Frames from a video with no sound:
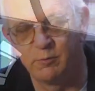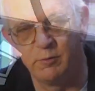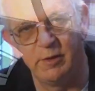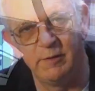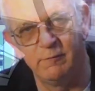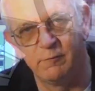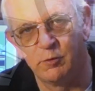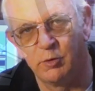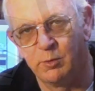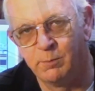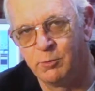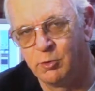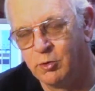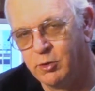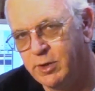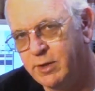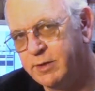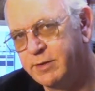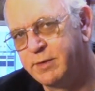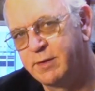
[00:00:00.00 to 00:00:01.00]
the reverb,
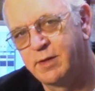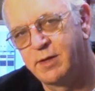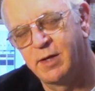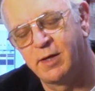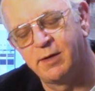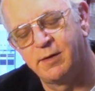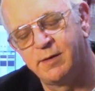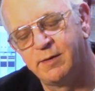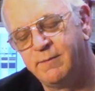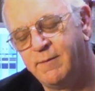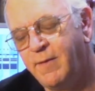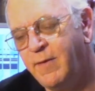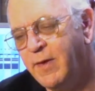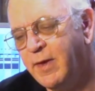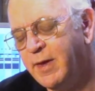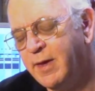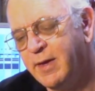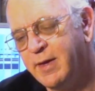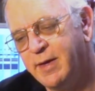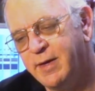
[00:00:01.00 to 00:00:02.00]
or it, uh,
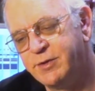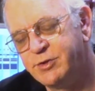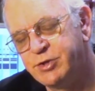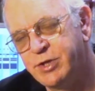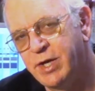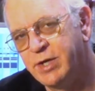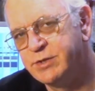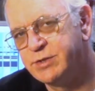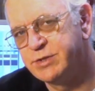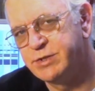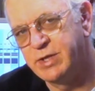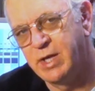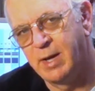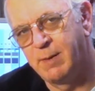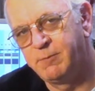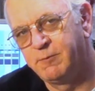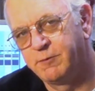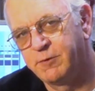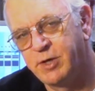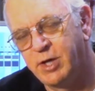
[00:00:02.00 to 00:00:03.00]
it changes the
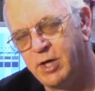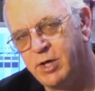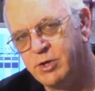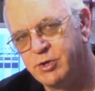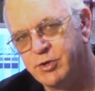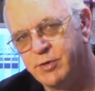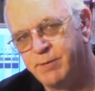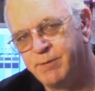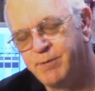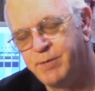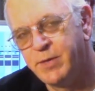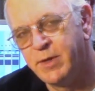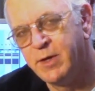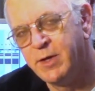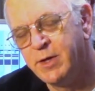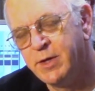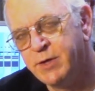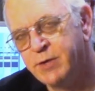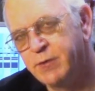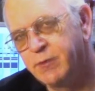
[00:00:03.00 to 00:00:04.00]
amplification.
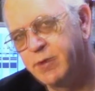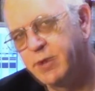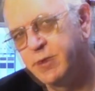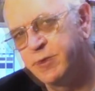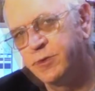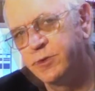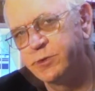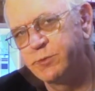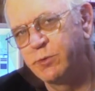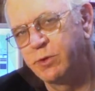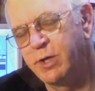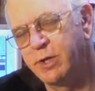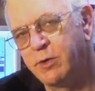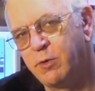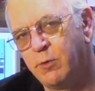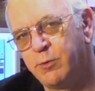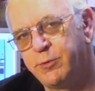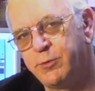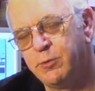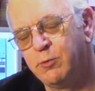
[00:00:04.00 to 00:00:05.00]
So what we're going to do is we're going to
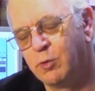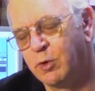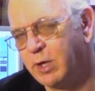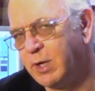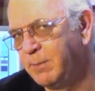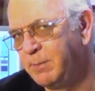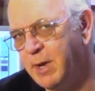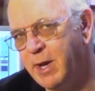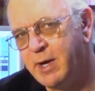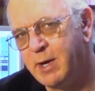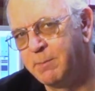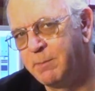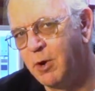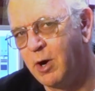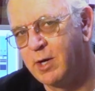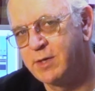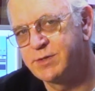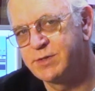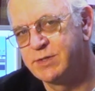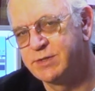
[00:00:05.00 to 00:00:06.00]
go through, we're going to make a
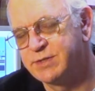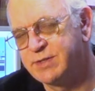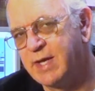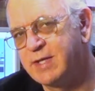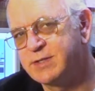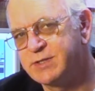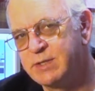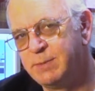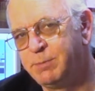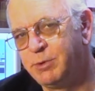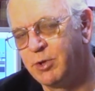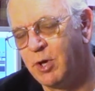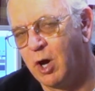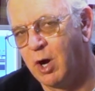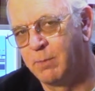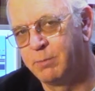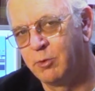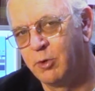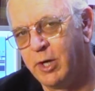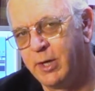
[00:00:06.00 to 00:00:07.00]
box that's that simple to
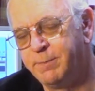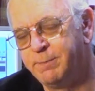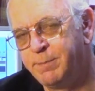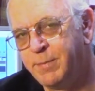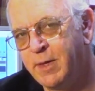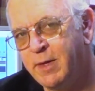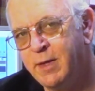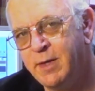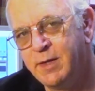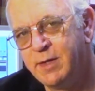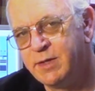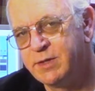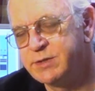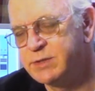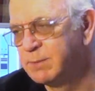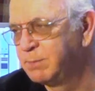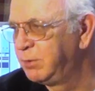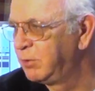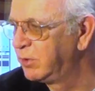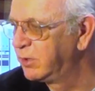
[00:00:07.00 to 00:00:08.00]
operate, a
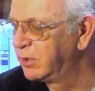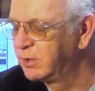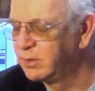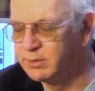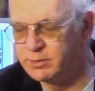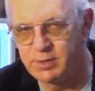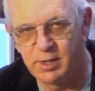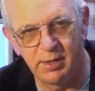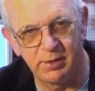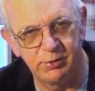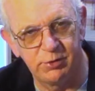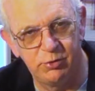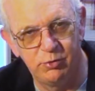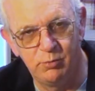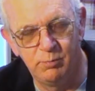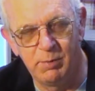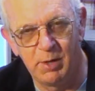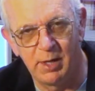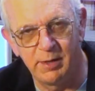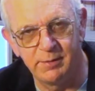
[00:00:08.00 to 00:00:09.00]
simple little uh,
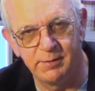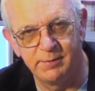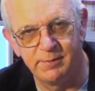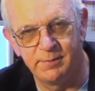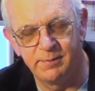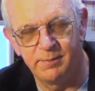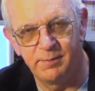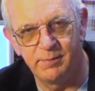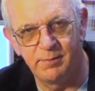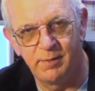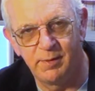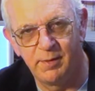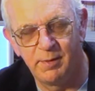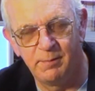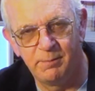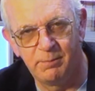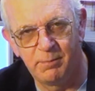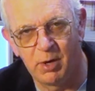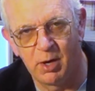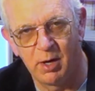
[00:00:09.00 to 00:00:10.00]
two-button
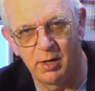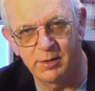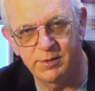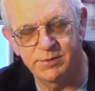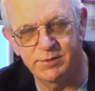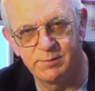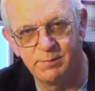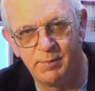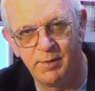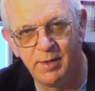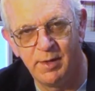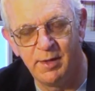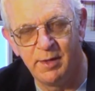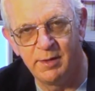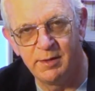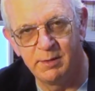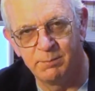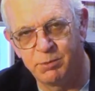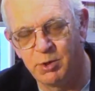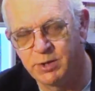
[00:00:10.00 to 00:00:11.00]
box
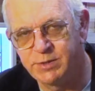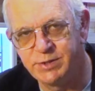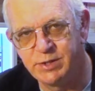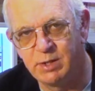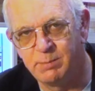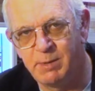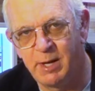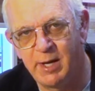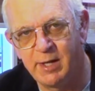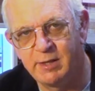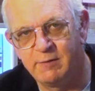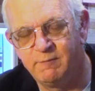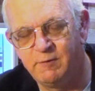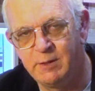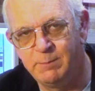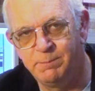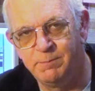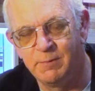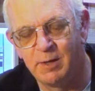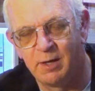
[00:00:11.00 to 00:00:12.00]
that plugs into the back of
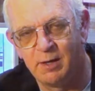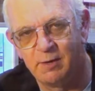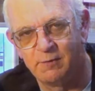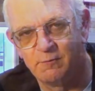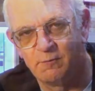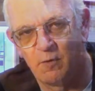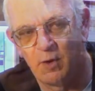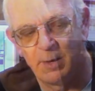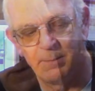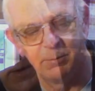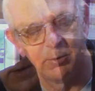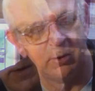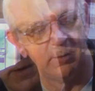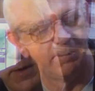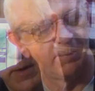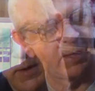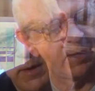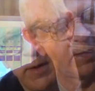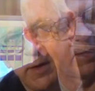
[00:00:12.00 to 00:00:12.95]
the, v, uh, the Vypyr.